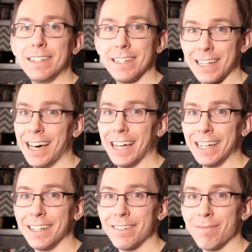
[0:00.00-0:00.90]

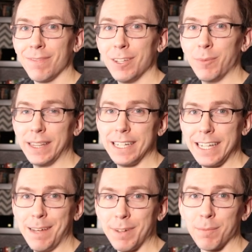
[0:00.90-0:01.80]
design with the
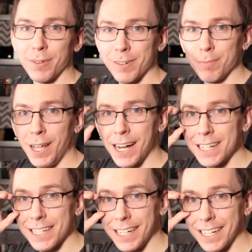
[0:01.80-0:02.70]
same number of
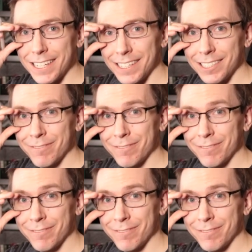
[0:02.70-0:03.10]
blocks in it.